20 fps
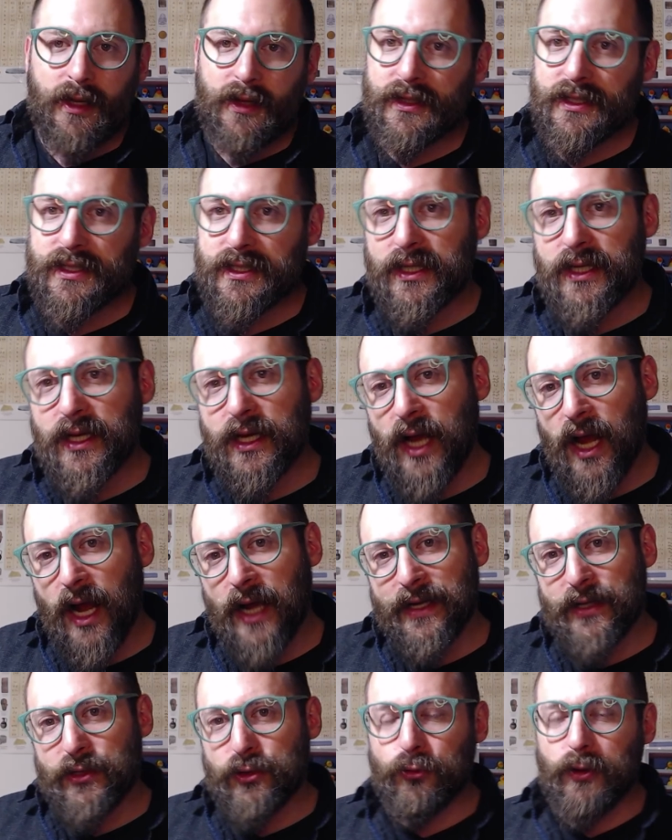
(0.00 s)
The
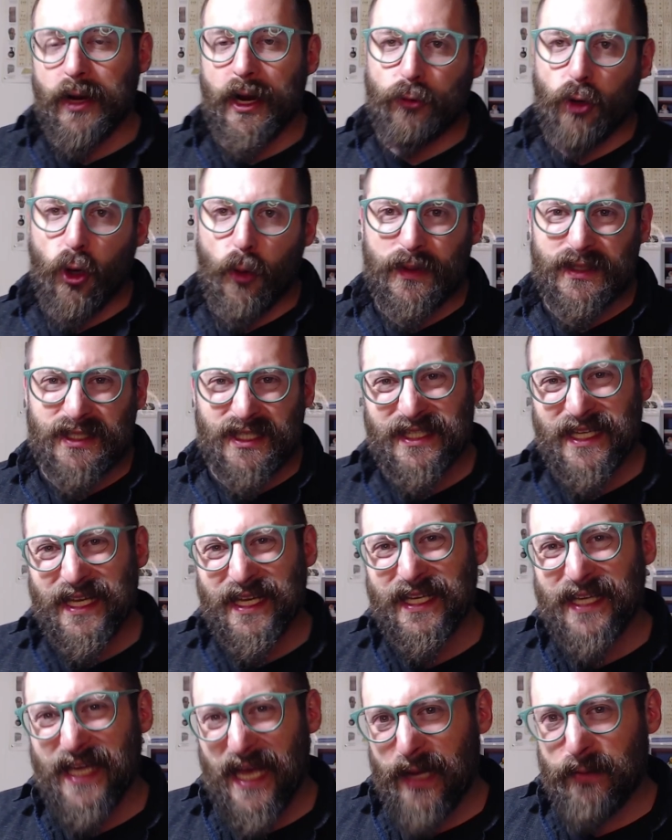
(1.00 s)
synagogue at Dura Europos is a
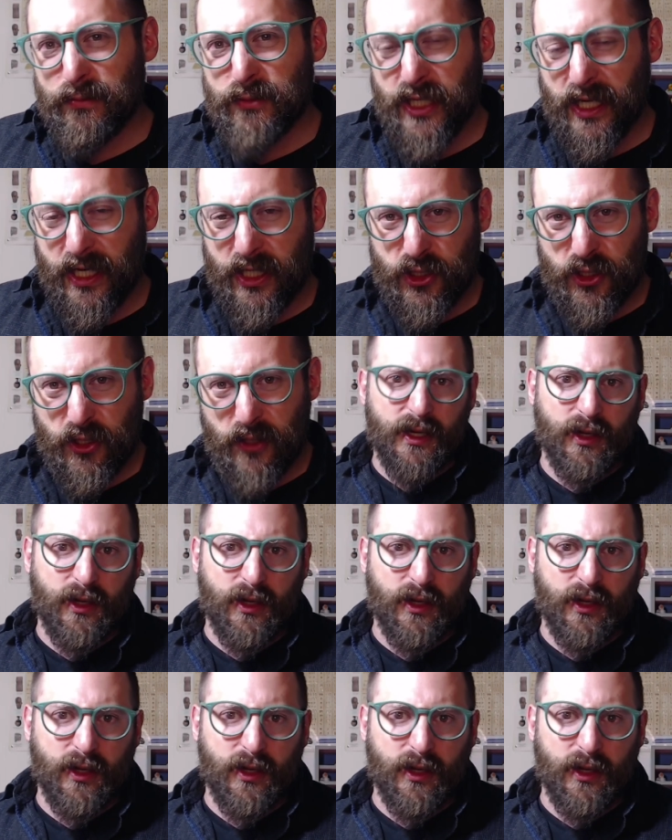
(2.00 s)
game changer